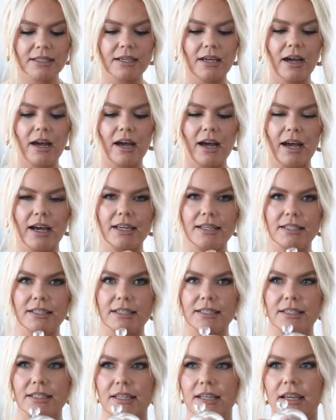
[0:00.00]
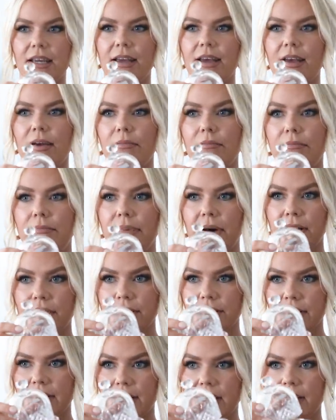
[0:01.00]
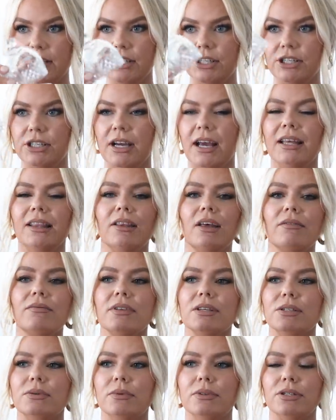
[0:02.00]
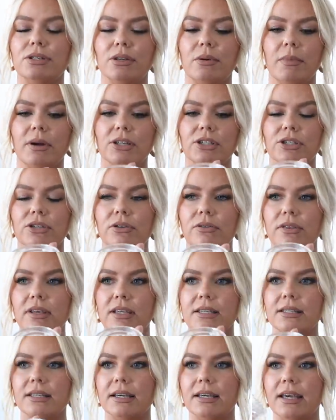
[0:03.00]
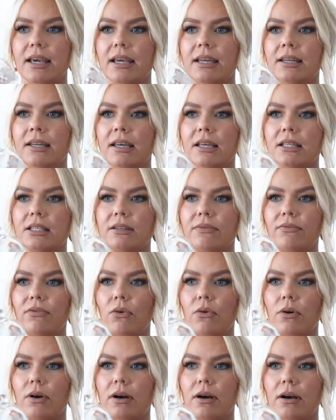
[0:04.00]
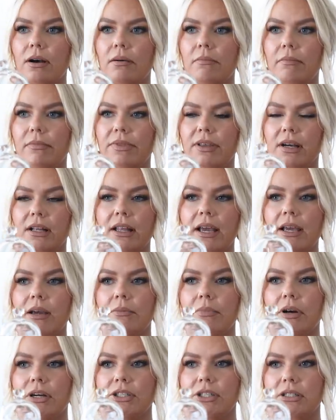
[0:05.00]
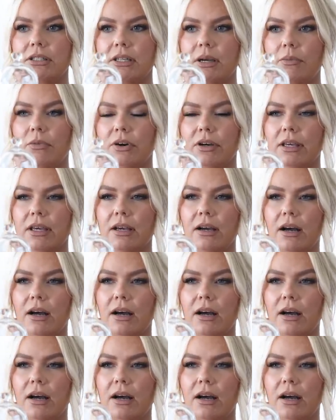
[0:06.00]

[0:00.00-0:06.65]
cut butter dish. I love this one so much. So this again is for the client project I'm working